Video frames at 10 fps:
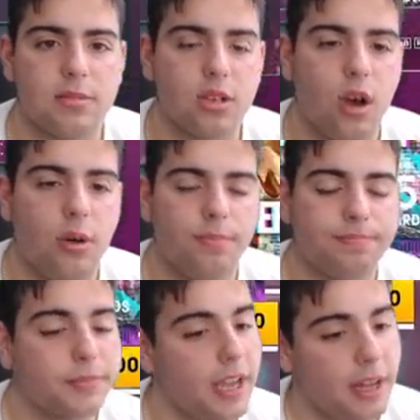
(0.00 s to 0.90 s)
So
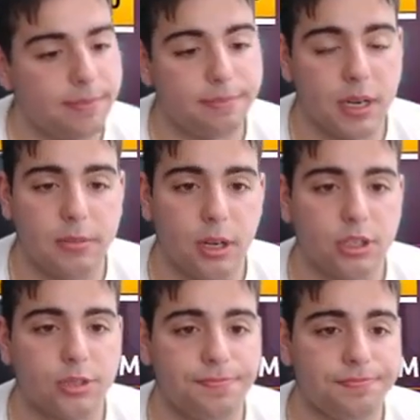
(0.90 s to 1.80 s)
yeah, pretty
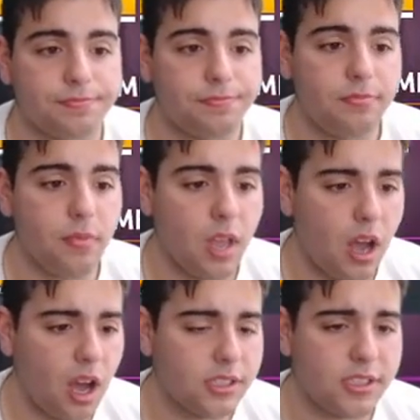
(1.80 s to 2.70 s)
much.
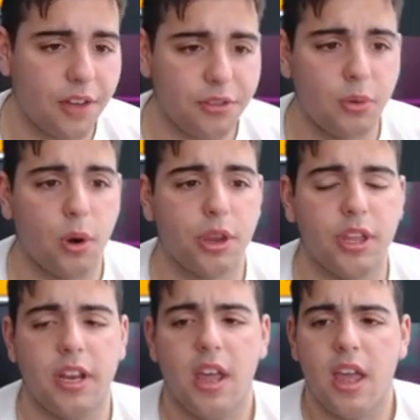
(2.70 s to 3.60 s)
It's definitely worth
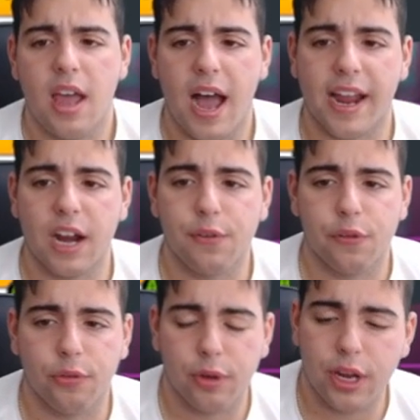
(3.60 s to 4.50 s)
it. I got it for
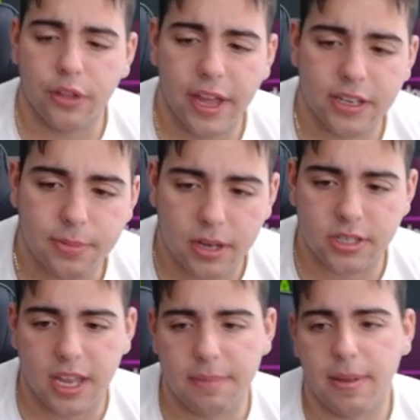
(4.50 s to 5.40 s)
free on the
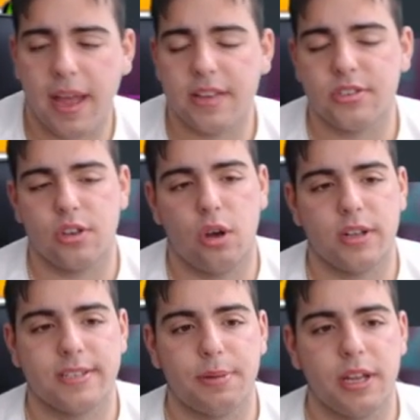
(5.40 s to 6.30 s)
Xbox Game Pass, so
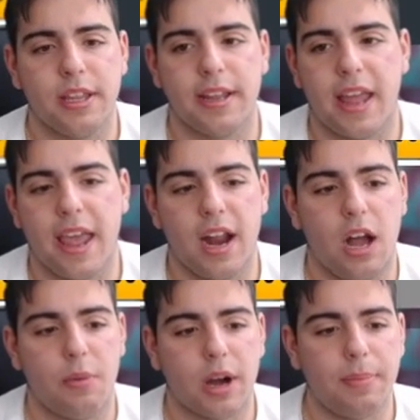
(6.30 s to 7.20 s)
it's pretty lit. And
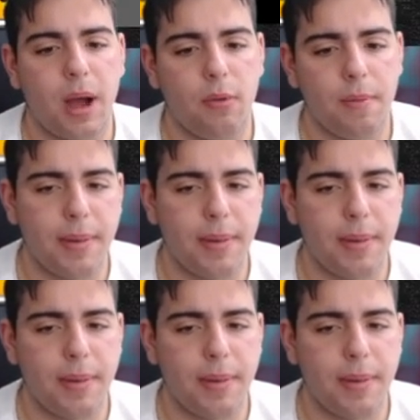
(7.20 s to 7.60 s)
we're gonna pop one